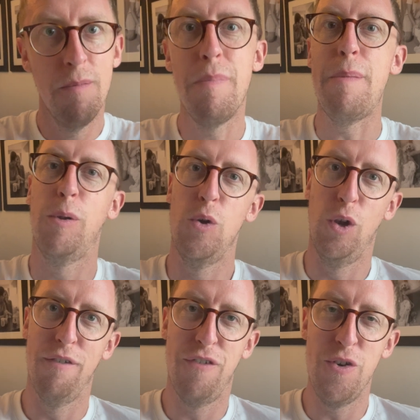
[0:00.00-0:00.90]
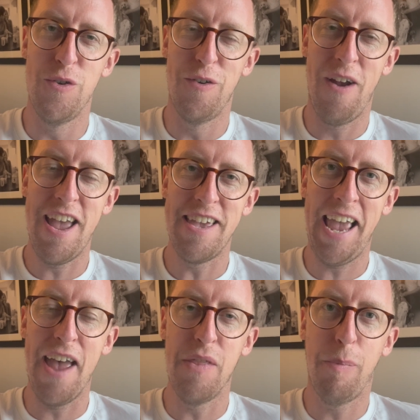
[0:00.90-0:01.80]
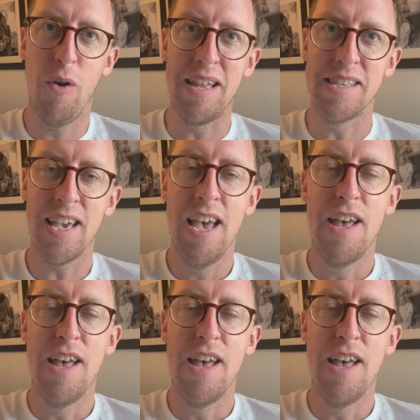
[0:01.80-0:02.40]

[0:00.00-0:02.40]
people who love food, right? You're getting the point.